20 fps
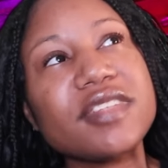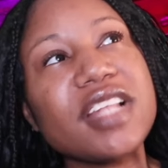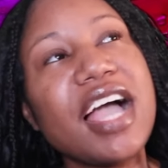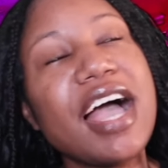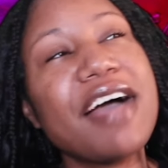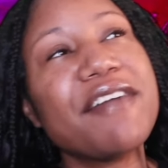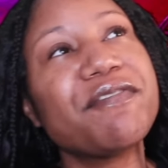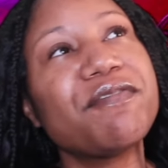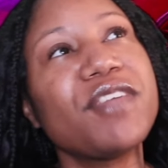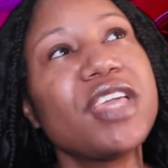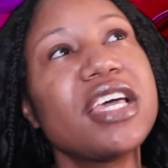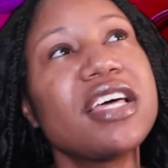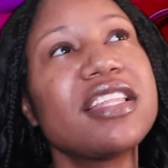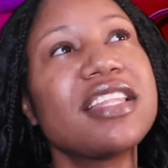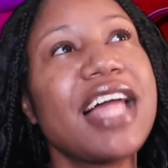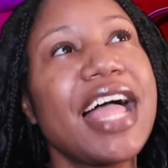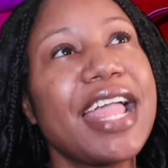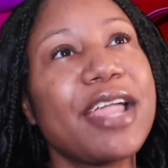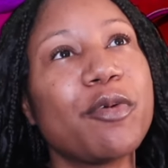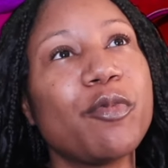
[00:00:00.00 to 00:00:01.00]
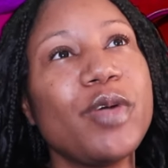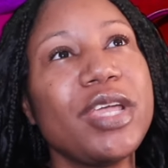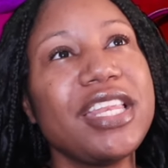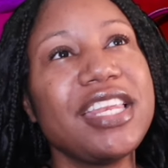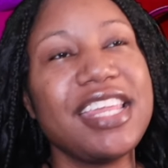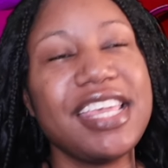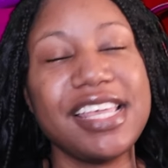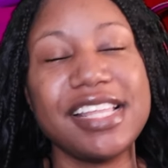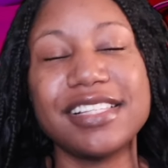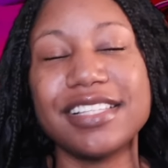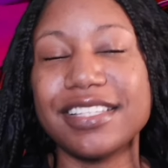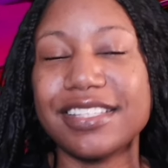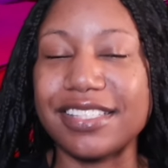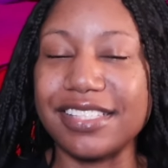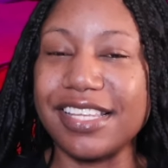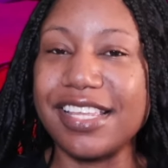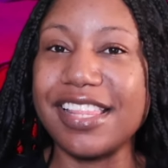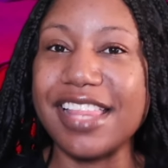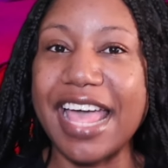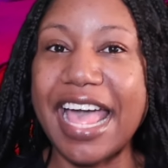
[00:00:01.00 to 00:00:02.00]
I feel like we need to
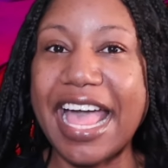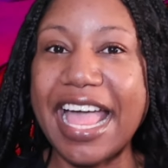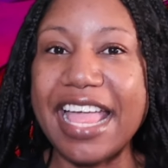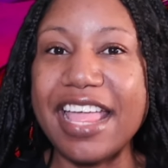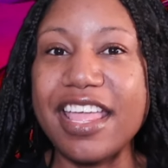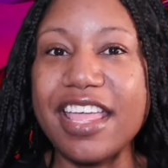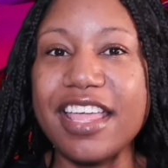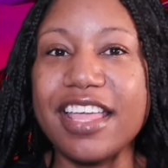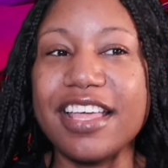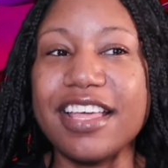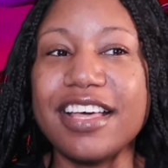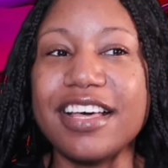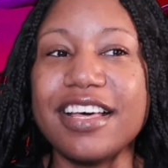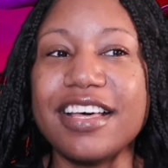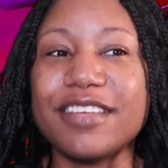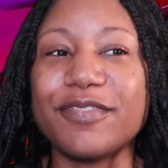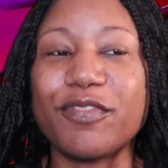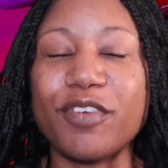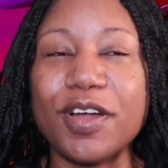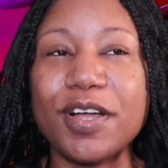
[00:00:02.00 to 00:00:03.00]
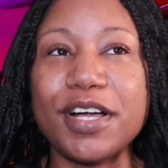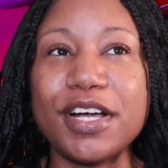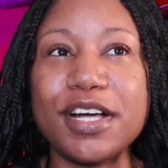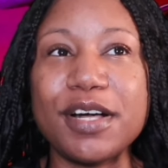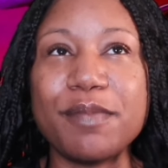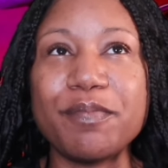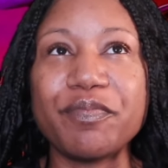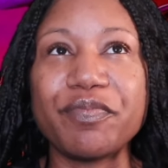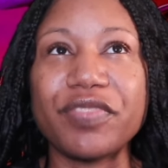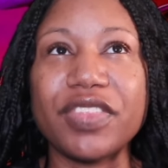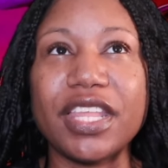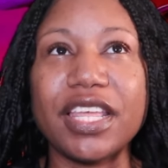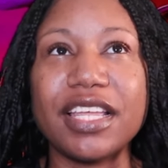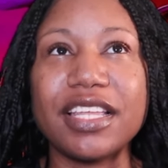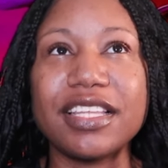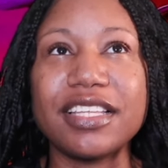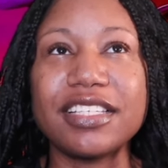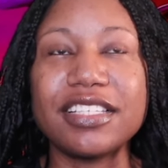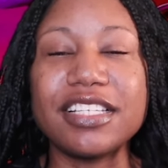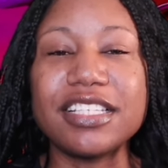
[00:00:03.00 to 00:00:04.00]
see that from
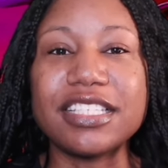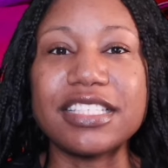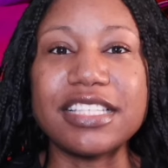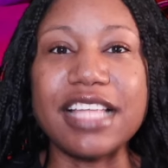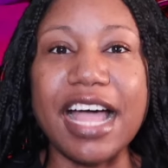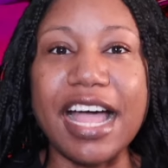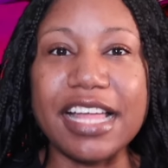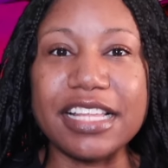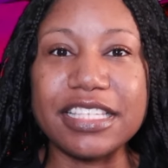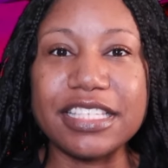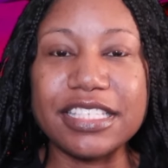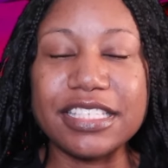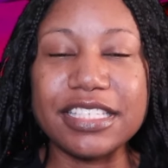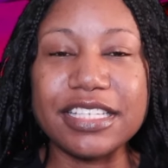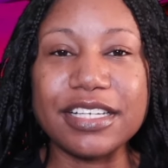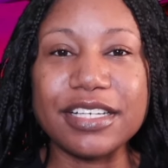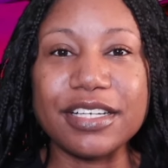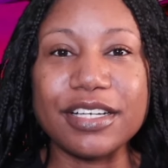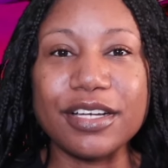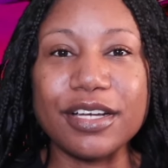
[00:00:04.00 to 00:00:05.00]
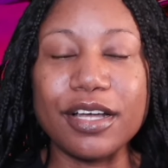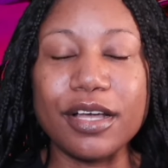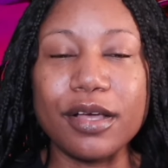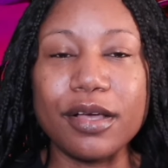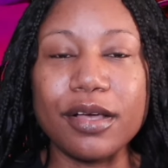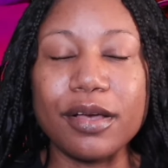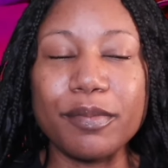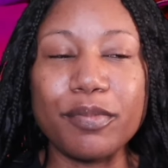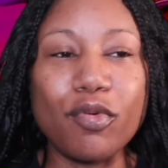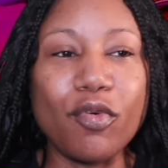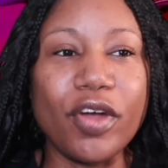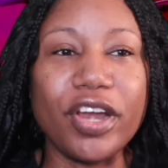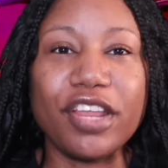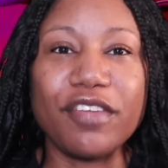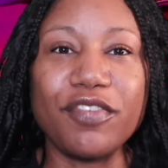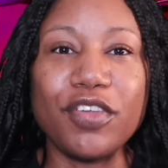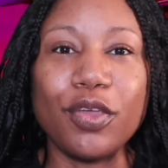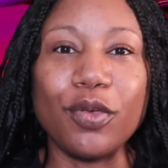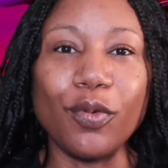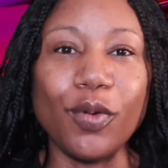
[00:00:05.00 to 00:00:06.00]
Lestat's point
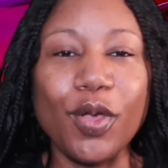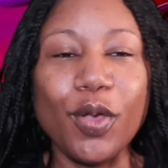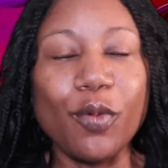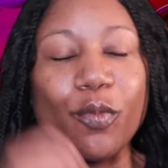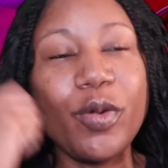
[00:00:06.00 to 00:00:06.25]
of view.